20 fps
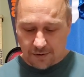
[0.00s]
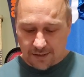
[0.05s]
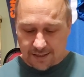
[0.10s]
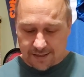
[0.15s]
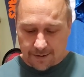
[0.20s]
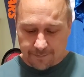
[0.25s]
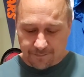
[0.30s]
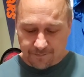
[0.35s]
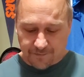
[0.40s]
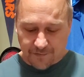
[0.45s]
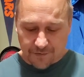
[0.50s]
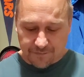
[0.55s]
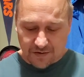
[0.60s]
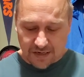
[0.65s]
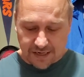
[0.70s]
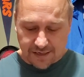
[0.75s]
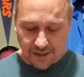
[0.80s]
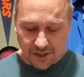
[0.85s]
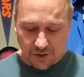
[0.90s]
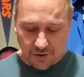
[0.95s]

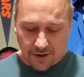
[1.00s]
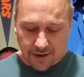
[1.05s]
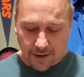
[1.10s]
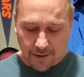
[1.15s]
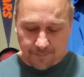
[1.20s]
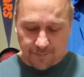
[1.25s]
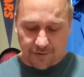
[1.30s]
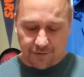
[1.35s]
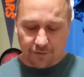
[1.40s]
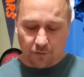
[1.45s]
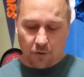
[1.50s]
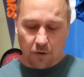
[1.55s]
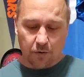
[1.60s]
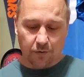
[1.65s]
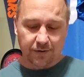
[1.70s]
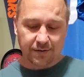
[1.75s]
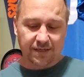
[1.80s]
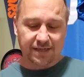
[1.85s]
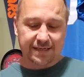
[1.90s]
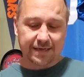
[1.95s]
7-15 straight up on the road.
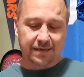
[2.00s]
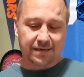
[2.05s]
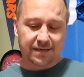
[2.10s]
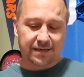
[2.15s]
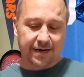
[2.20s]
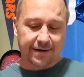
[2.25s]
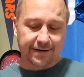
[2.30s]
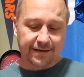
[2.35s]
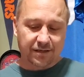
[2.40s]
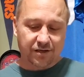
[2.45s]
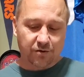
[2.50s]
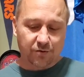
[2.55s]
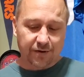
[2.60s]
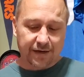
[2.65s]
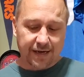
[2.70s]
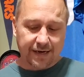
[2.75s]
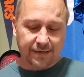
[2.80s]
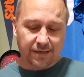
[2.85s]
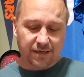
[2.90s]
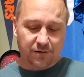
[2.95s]
6-10-2
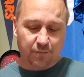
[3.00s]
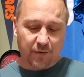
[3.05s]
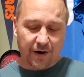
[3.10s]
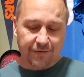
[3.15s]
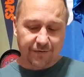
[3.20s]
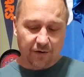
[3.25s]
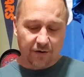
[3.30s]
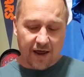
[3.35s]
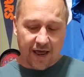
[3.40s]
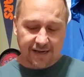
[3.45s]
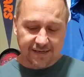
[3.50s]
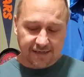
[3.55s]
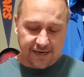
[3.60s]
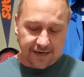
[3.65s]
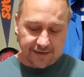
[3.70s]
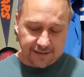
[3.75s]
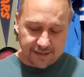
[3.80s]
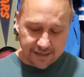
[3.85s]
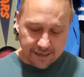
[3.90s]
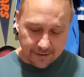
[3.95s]
against spread their last
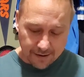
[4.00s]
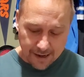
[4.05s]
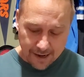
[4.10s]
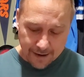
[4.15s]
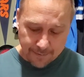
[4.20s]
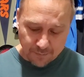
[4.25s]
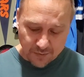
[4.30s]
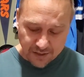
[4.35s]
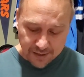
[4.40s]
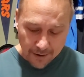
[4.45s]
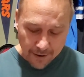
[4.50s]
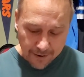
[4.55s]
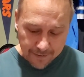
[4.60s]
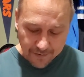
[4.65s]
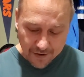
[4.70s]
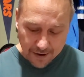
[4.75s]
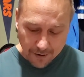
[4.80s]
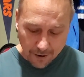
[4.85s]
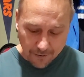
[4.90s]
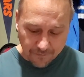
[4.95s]
18 games.
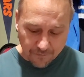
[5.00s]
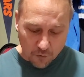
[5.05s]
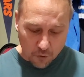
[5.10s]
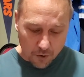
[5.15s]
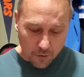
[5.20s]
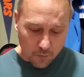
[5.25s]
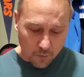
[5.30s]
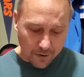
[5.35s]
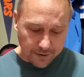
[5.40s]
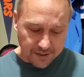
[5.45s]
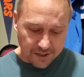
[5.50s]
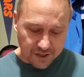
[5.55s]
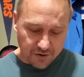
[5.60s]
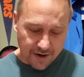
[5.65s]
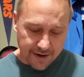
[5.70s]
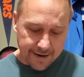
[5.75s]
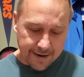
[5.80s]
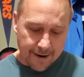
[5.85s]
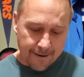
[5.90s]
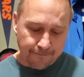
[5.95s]
They are 4-1
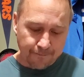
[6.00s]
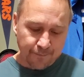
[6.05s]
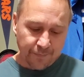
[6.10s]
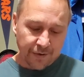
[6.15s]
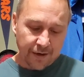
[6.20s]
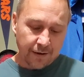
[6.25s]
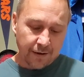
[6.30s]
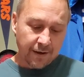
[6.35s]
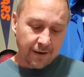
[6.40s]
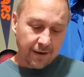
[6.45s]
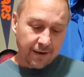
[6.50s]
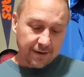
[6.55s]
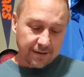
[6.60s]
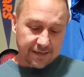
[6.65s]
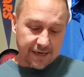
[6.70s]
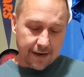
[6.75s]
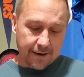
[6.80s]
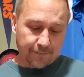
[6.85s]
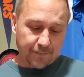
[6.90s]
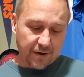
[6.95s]
straight up.
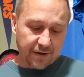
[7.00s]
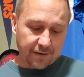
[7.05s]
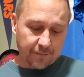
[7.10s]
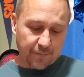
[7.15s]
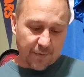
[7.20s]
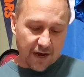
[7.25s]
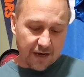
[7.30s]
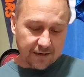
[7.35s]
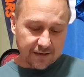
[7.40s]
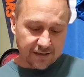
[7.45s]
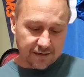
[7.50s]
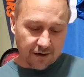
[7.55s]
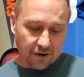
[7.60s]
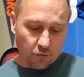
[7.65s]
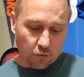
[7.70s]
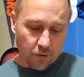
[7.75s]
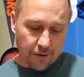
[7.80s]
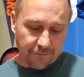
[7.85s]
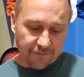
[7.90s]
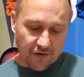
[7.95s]
Tampa, the Bucs, they're
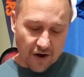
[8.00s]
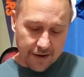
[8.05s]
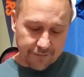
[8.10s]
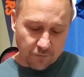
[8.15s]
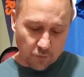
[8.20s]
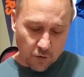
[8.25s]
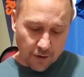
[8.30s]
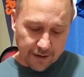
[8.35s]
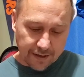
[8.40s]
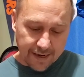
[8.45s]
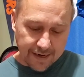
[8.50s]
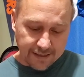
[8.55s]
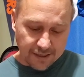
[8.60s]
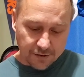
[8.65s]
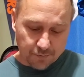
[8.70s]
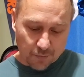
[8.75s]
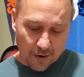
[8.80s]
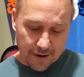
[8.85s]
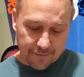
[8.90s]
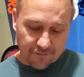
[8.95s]
1-5-1 against
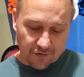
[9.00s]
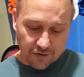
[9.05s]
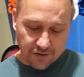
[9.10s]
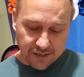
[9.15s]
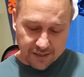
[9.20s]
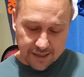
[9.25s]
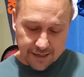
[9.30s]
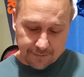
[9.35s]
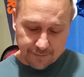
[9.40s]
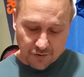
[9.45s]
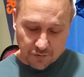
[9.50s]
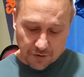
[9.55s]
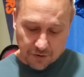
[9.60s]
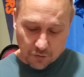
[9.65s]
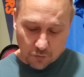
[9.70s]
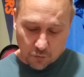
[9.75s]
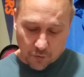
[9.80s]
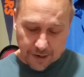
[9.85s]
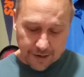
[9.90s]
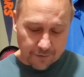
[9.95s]
spread versus teams
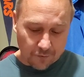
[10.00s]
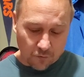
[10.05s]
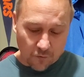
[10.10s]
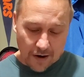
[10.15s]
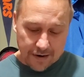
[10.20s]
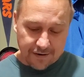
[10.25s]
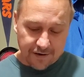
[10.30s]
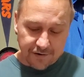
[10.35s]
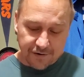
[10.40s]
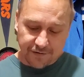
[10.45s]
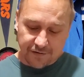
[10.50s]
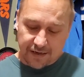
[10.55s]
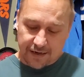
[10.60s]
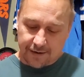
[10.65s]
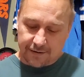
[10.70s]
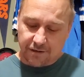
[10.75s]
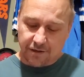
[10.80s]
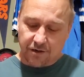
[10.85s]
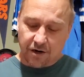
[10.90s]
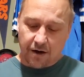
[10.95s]
with winning record. The
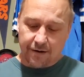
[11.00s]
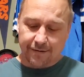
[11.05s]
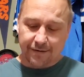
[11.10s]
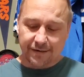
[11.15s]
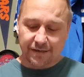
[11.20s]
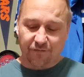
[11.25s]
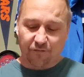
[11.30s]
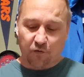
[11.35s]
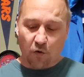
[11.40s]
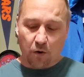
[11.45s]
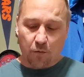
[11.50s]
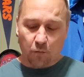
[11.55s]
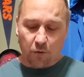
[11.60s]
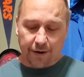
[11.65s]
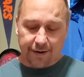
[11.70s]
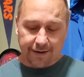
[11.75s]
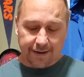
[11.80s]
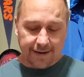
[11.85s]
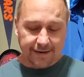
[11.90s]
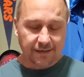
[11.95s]
underdog is 4-1
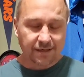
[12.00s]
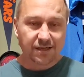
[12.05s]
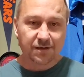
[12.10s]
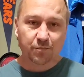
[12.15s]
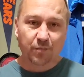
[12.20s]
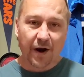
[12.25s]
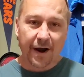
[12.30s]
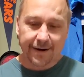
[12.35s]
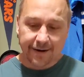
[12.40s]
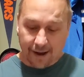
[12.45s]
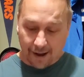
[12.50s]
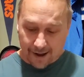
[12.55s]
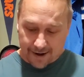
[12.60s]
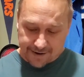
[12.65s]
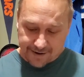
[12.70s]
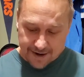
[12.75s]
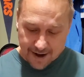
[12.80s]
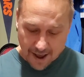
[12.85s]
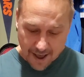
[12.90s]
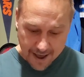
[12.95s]
against spread
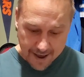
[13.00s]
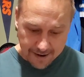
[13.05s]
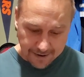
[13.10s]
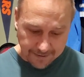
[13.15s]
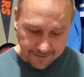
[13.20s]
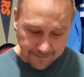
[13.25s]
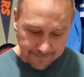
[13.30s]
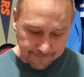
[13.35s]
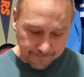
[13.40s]
head-to-head.